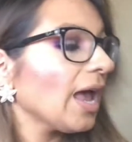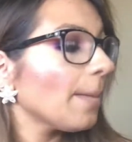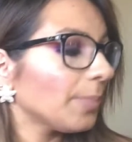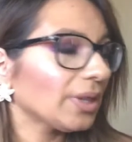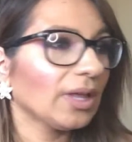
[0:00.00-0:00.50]

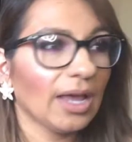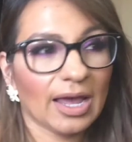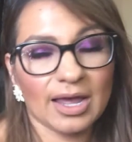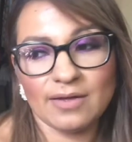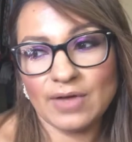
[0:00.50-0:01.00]
but they
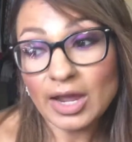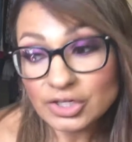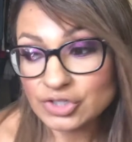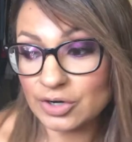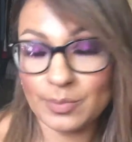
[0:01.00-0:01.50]
have
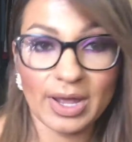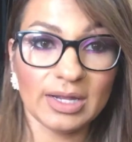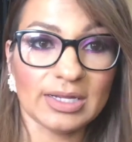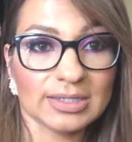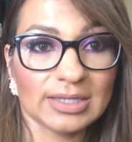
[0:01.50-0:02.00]
eyeshadow
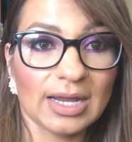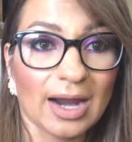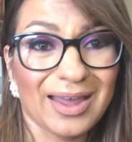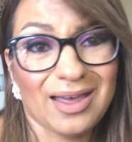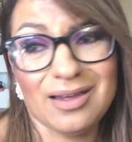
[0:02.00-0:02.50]
palettes, and I
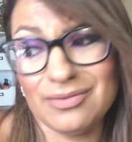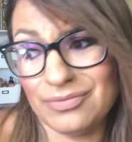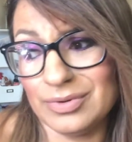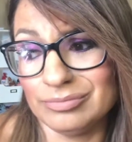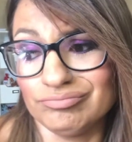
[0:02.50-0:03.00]
have
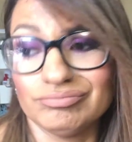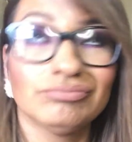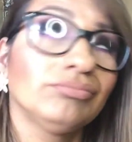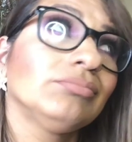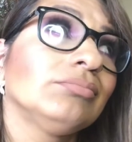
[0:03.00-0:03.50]

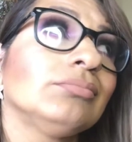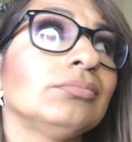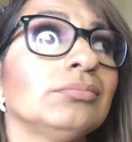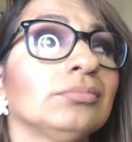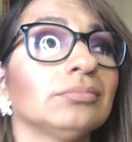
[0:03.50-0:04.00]

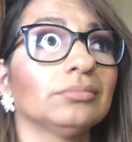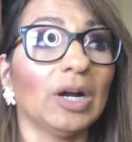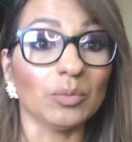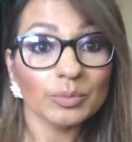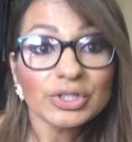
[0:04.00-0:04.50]

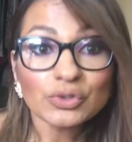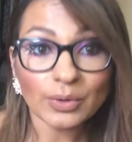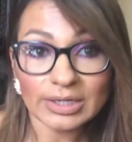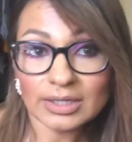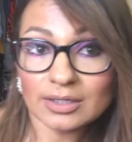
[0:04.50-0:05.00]
probably
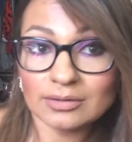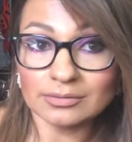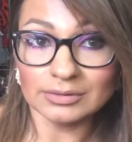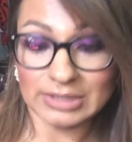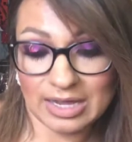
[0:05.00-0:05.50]
20
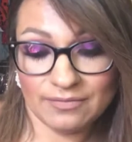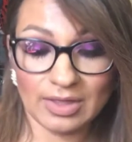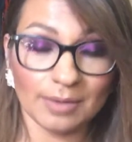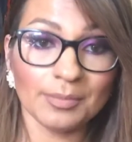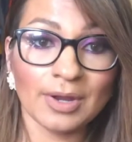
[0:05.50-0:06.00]
of
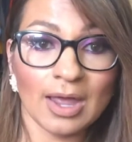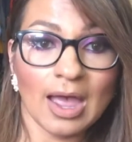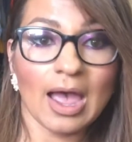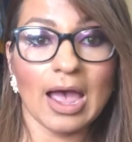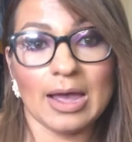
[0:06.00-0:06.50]
them.
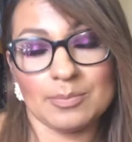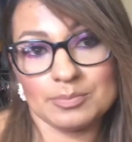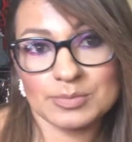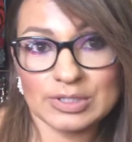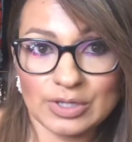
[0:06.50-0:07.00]

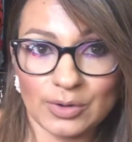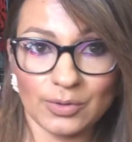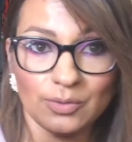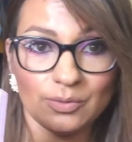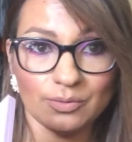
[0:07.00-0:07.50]

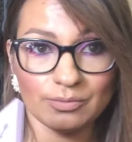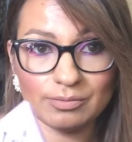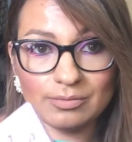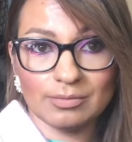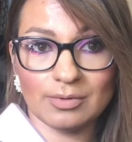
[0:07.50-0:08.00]
So
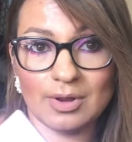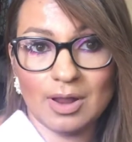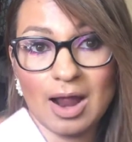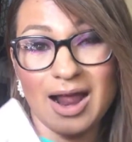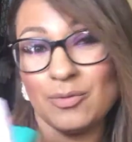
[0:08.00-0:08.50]

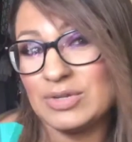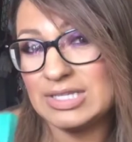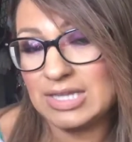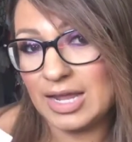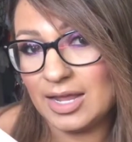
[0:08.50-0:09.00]
I would
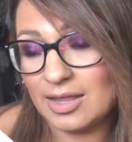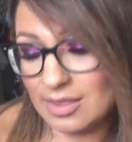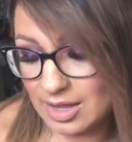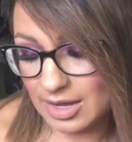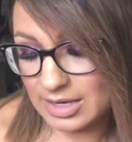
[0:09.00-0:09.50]
say
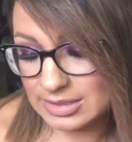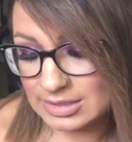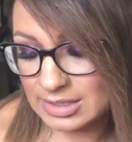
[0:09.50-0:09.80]
that